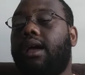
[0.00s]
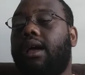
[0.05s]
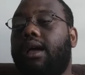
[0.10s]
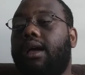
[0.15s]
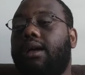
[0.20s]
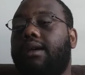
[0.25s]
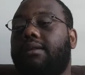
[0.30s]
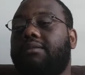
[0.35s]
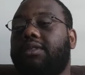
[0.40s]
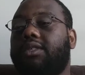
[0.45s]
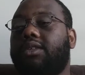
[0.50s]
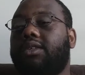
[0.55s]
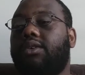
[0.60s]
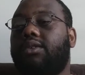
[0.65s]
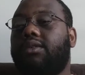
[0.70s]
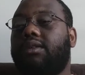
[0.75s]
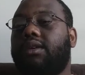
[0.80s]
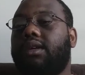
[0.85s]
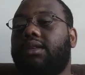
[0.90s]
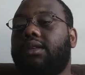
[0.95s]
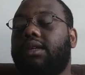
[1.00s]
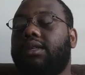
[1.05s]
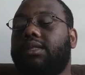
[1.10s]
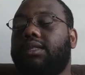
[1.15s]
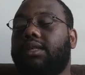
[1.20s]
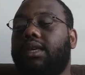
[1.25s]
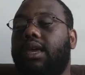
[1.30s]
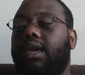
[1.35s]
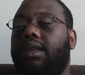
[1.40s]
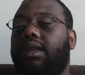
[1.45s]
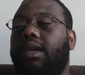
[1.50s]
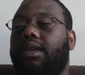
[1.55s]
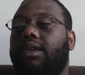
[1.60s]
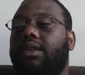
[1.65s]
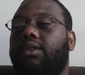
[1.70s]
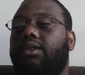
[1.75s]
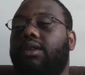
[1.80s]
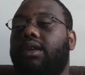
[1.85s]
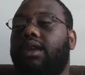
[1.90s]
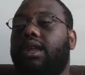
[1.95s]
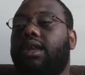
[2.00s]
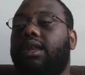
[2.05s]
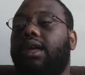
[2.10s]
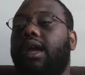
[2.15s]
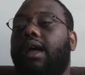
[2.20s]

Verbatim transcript: um, so in, in saying like you know they need